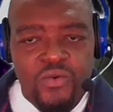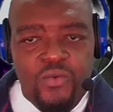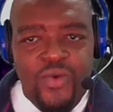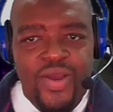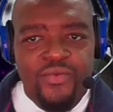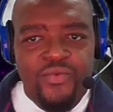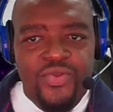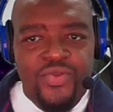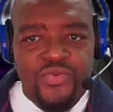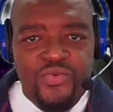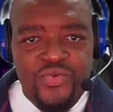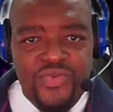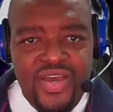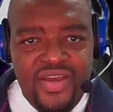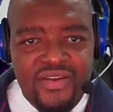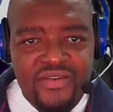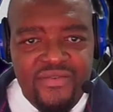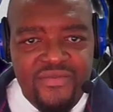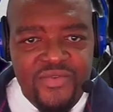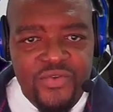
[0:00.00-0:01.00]
When we do
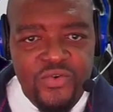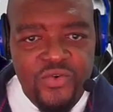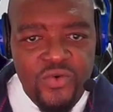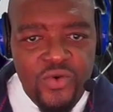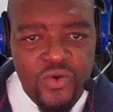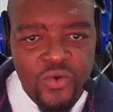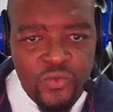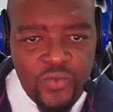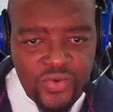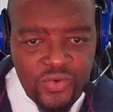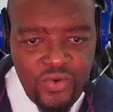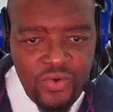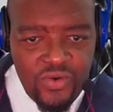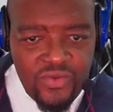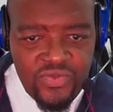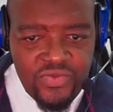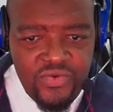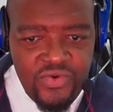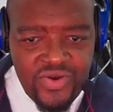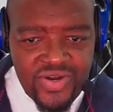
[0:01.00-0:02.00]
the review, we
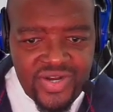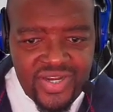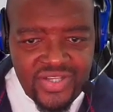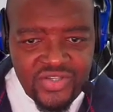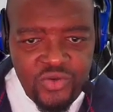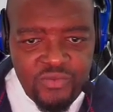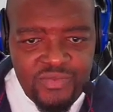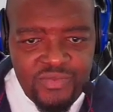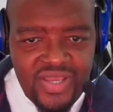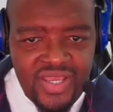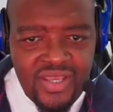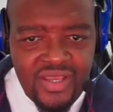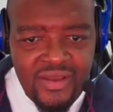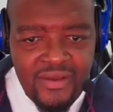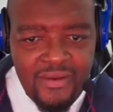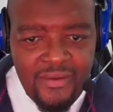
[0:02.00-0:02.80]
go through your resume,